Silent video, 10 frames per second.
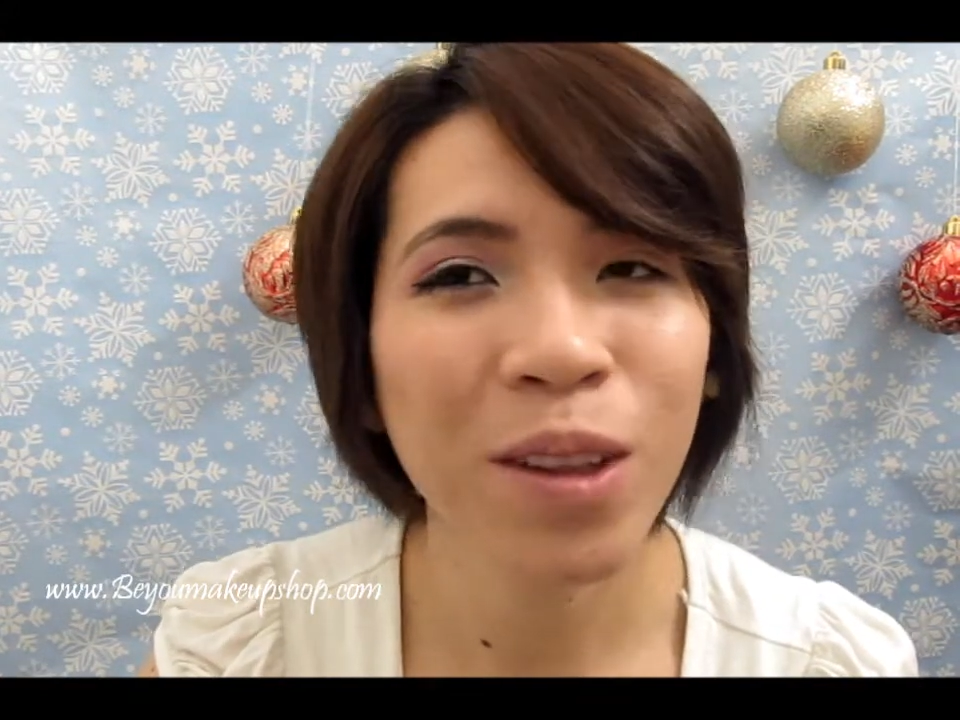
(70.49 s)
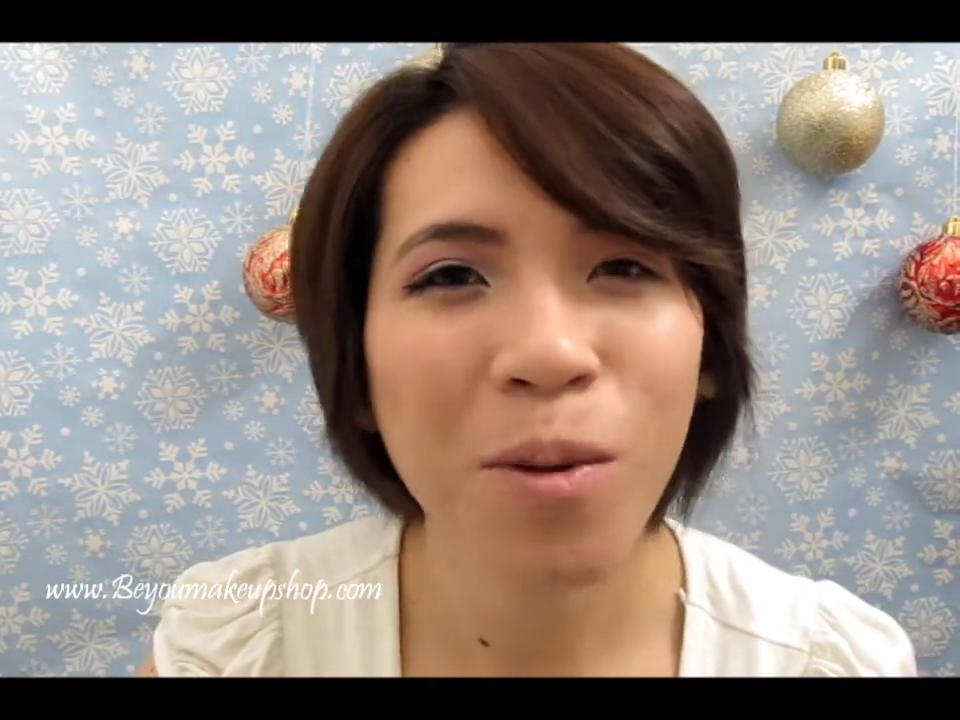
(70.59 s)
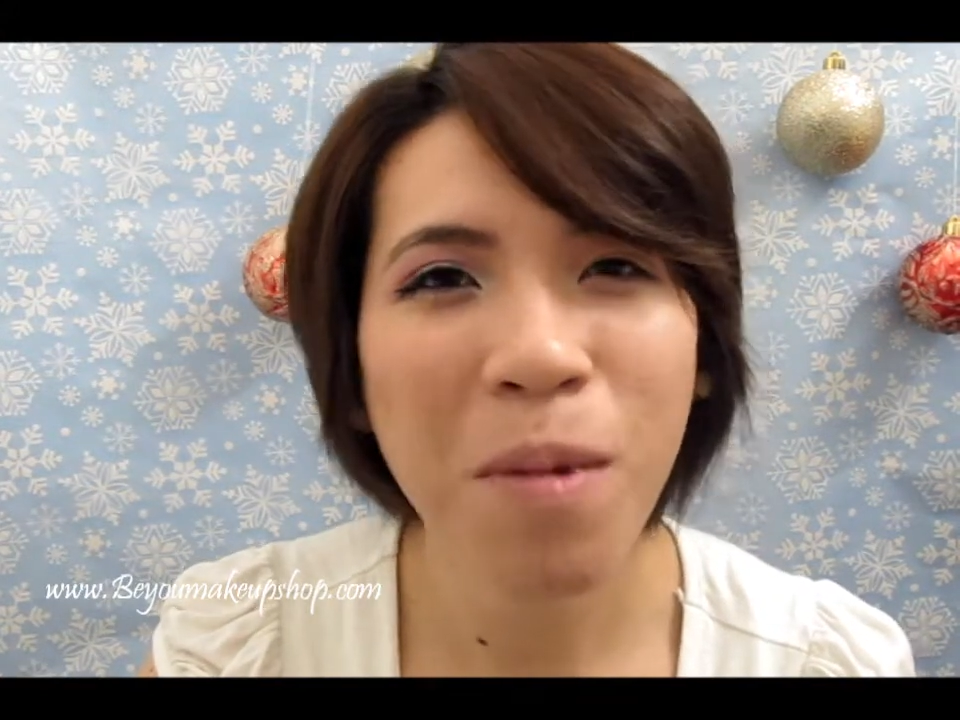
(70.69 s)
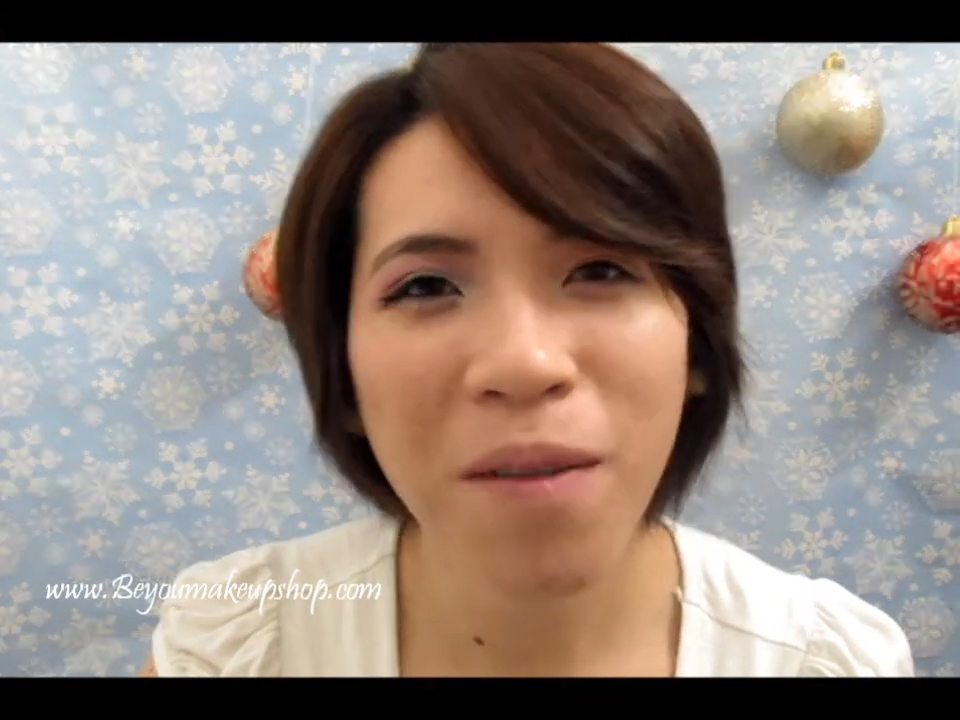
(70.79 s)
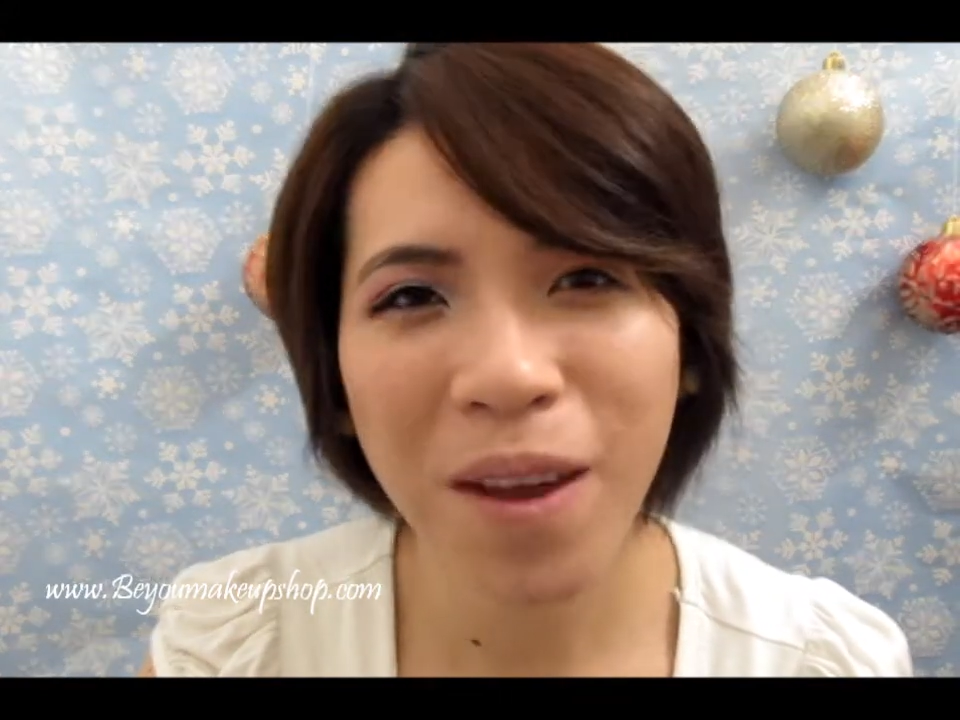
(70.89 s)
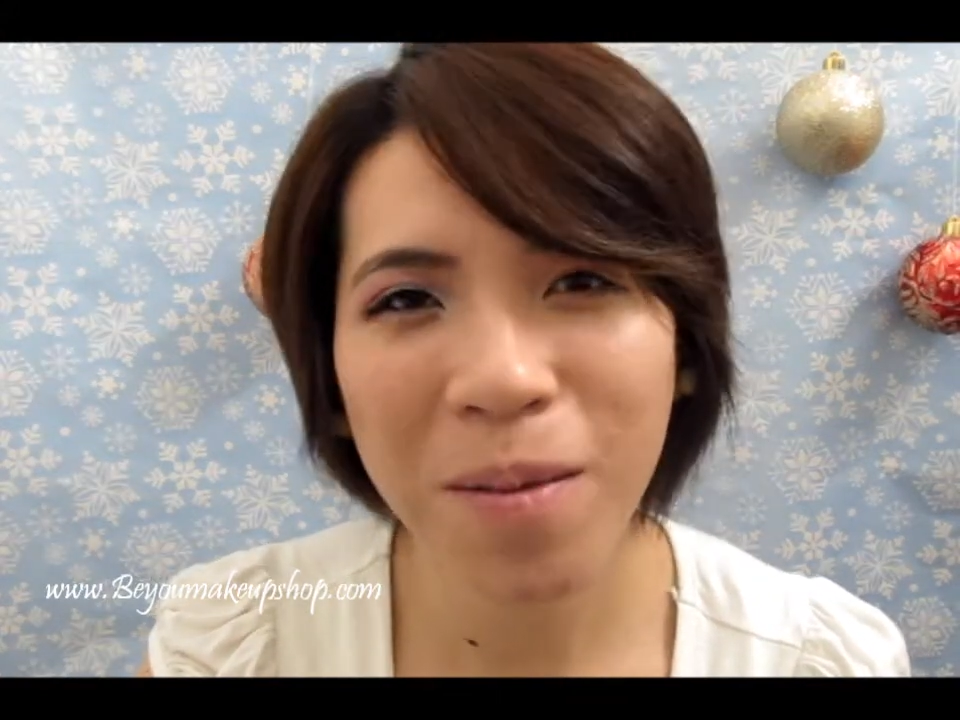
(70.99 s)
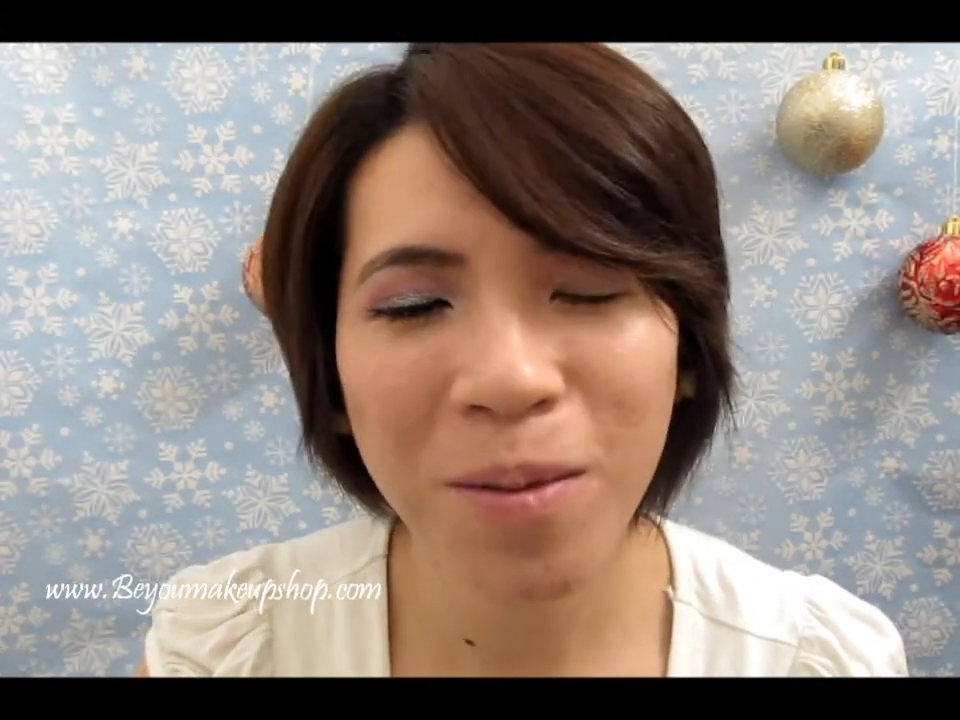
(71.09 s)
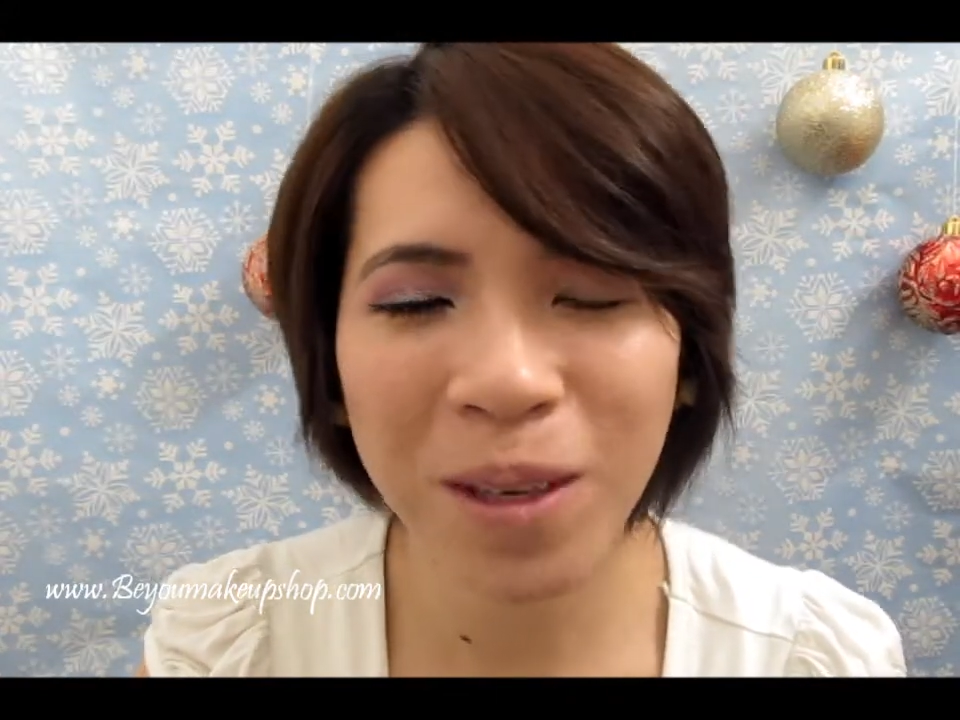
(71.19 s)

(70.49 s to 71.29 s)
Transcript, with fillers: though my family,